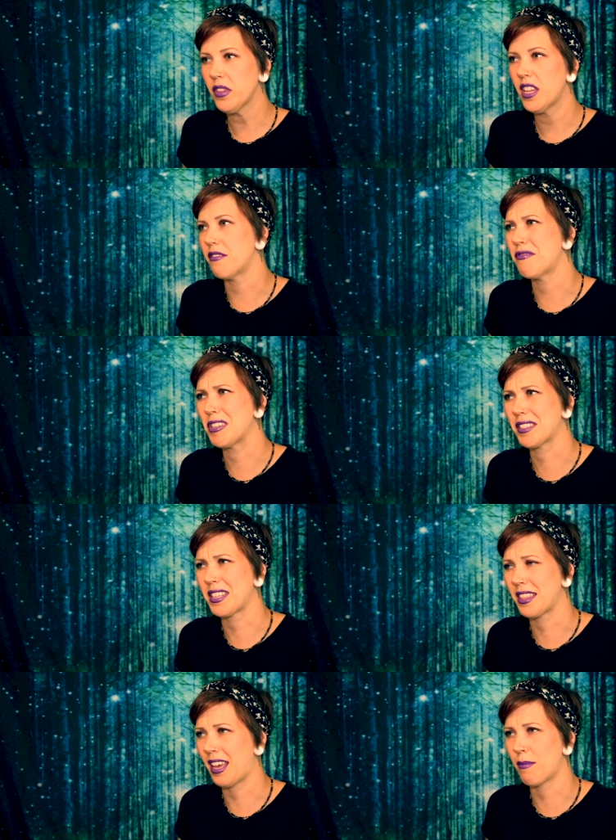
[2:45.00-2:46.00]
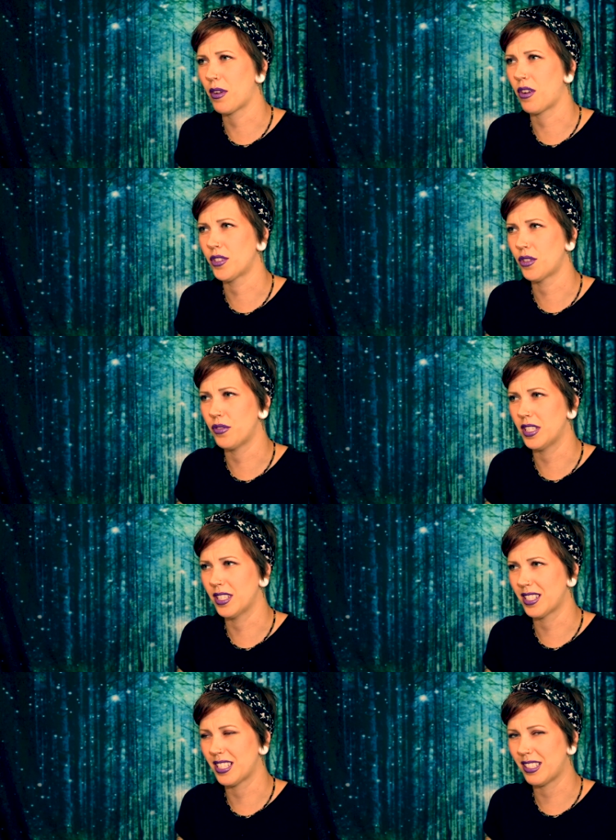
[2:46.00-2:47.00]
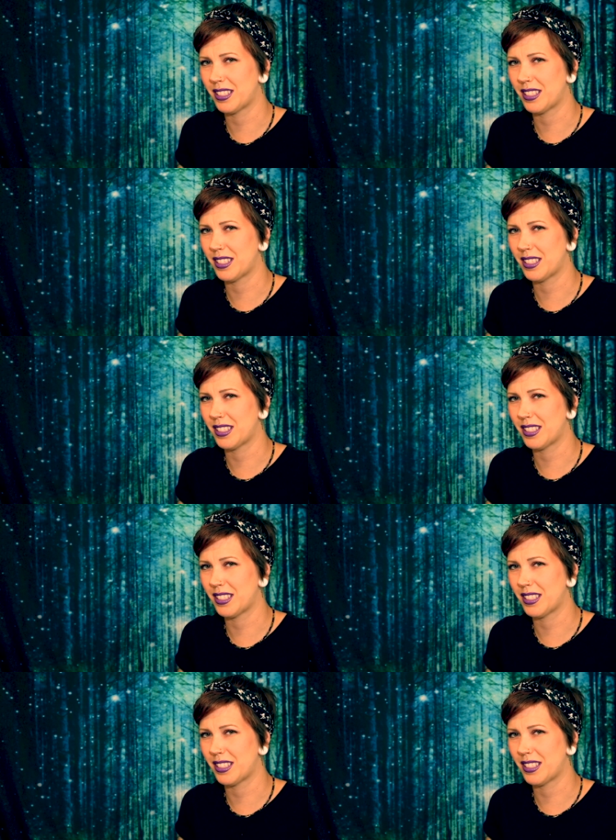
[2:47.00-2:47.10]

It feels like that, but also feels like